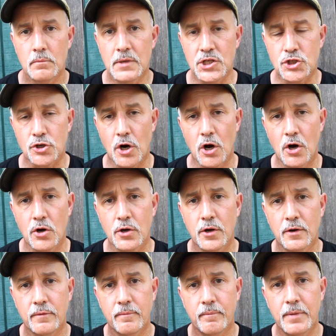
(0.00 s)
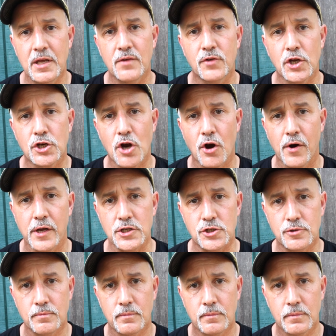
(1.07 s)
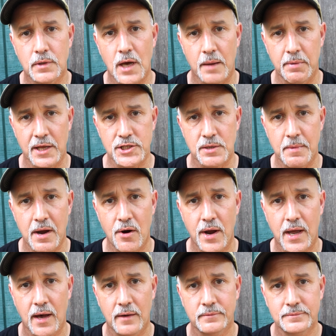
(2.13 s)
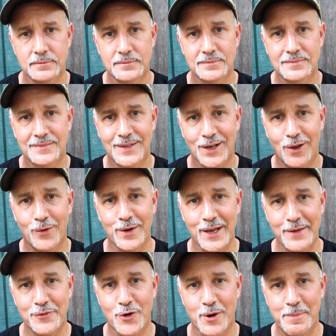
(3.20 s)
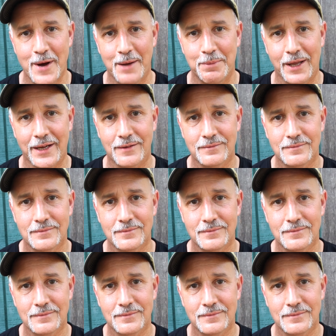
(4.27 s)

Be strong, be of good courage. God bless America. Long live the Republic.